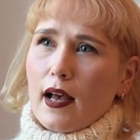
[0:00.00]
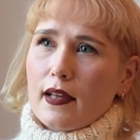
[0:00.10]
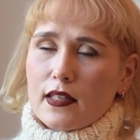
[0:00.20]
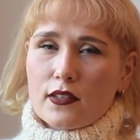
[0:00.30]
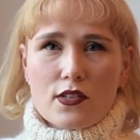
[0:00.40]

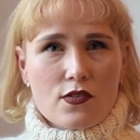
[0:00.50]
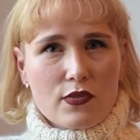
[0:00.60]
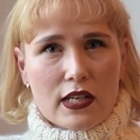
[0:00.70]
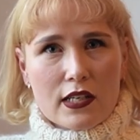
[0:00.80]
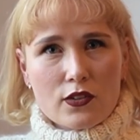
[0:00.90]
and that doesn't
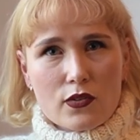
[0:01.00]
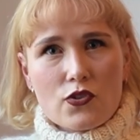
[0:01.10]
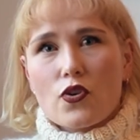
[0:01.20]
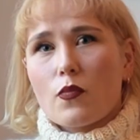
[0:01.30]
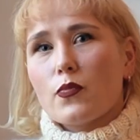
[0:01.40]
really do the
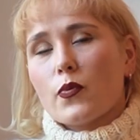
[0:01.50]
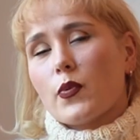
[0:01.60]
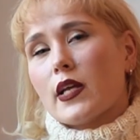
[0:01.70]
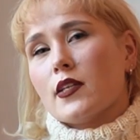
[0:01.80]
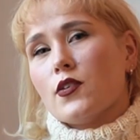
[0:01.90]
job
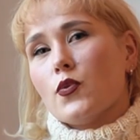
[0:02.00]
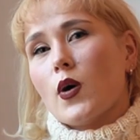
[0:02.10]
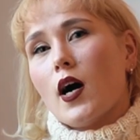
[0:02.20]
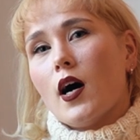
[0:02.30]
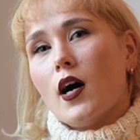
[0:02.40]
when you
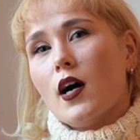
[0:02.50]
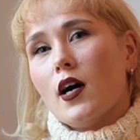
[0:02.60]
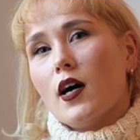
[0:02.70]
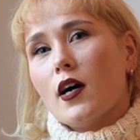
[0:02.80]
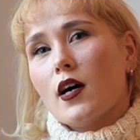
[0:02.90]
are
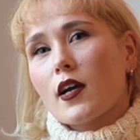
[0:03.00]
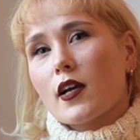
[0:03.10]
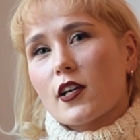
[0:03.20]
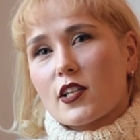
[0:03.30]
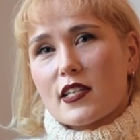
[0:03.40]

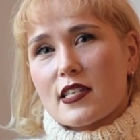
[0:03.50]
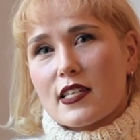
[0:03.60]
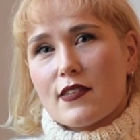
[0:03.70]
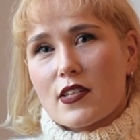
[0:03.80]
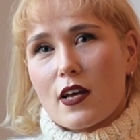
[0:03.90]
cutting the
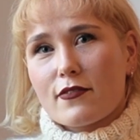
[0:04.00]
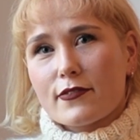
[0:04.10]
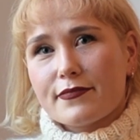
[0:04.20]
sleeves enough.